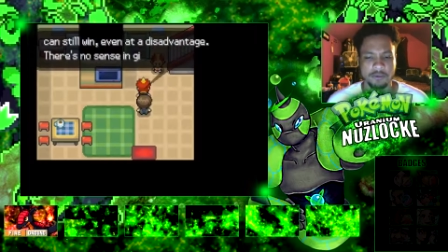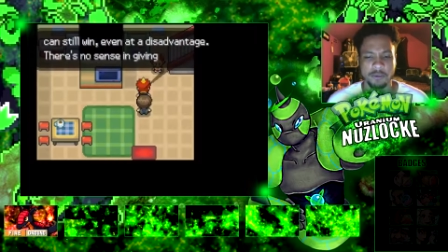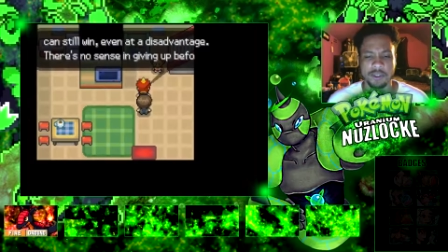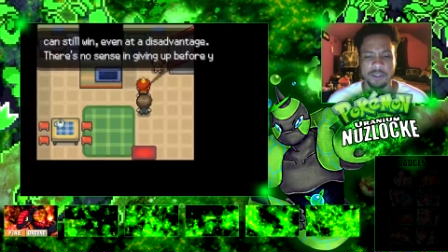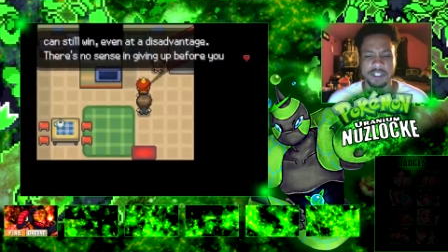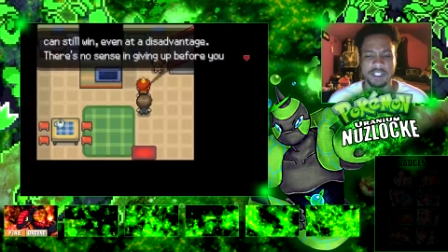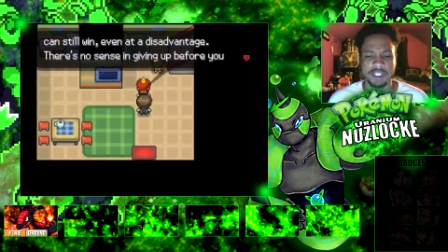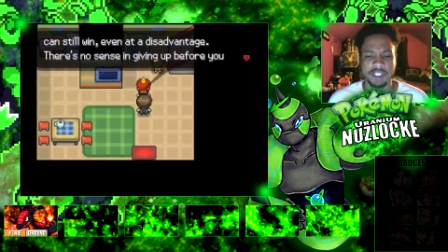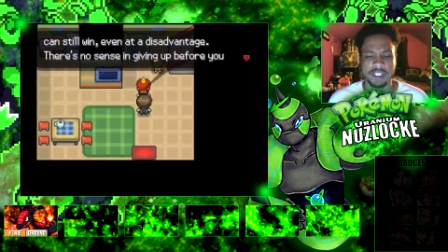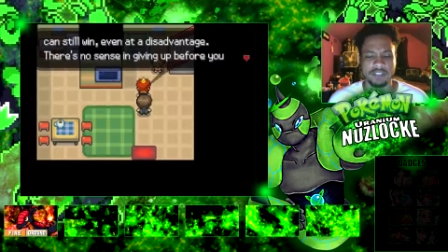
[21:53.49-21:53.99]

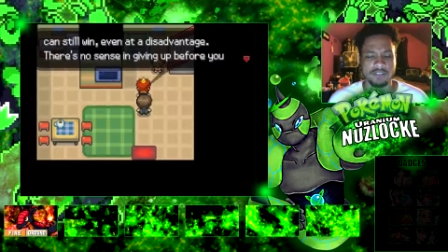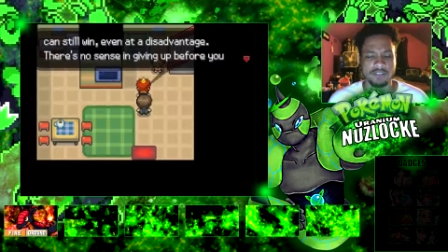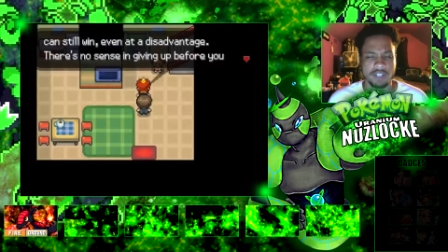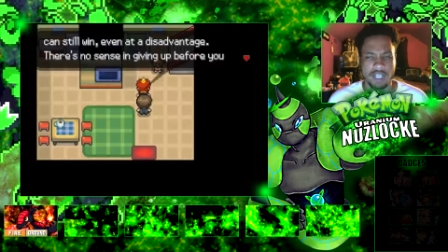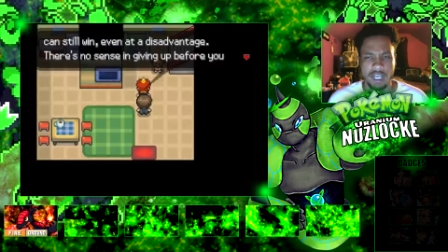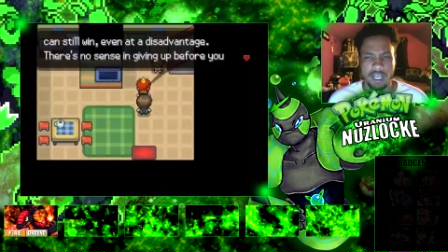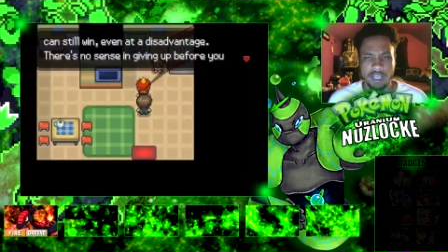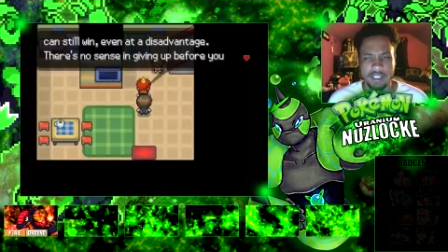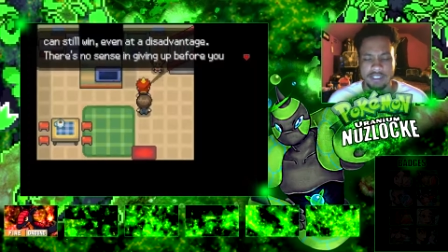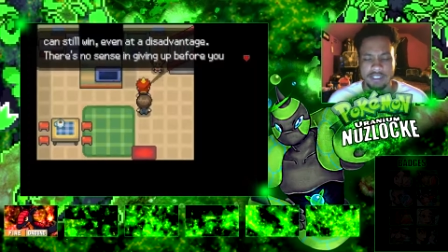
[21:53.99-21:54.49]
win even
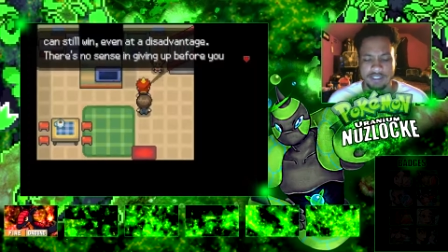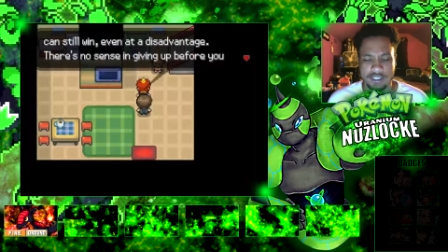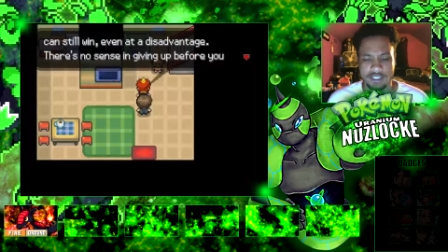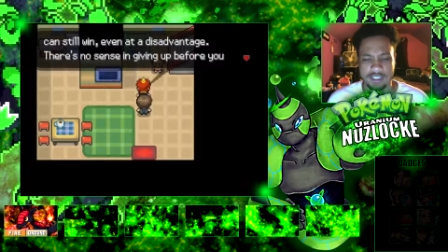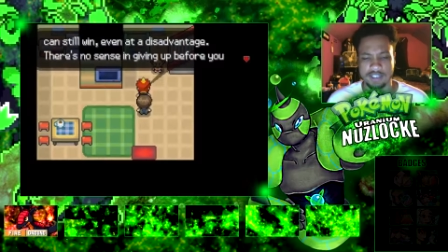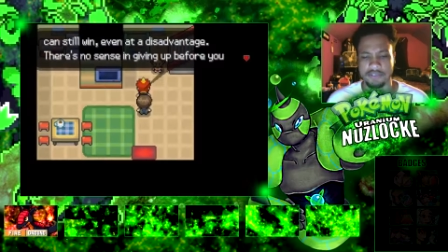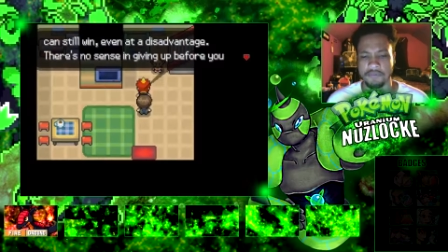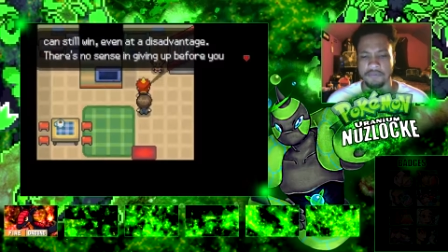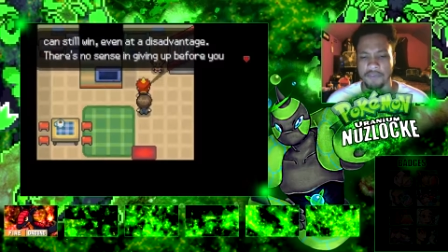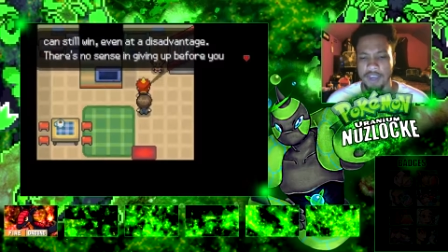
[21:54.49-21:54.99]
at a
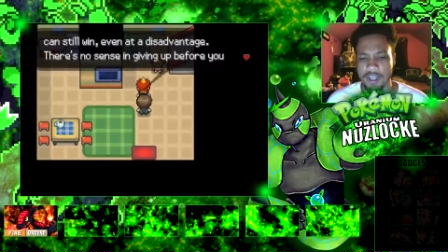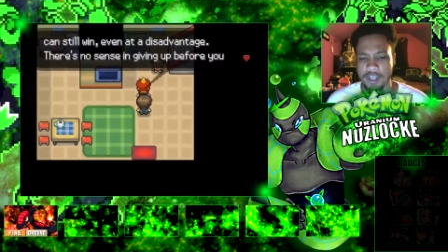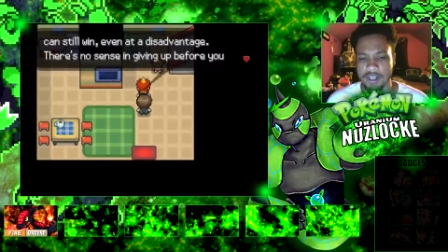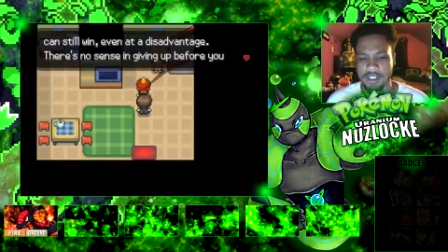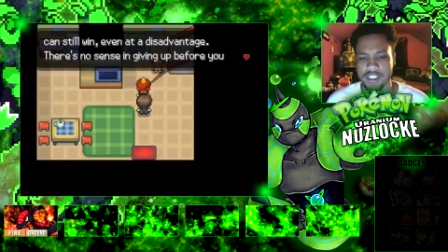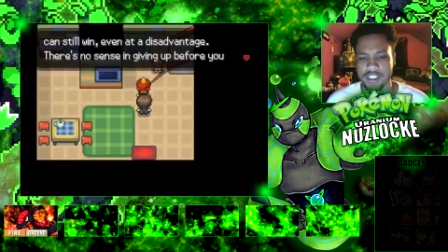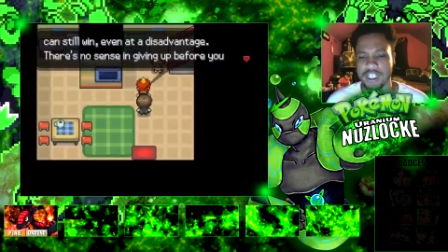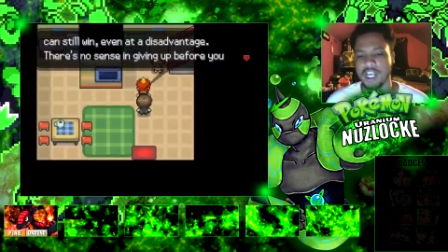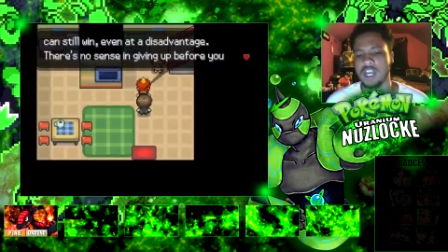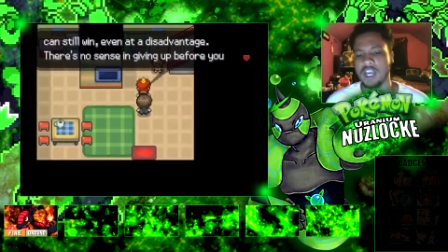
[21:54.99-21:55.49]
disadvantage.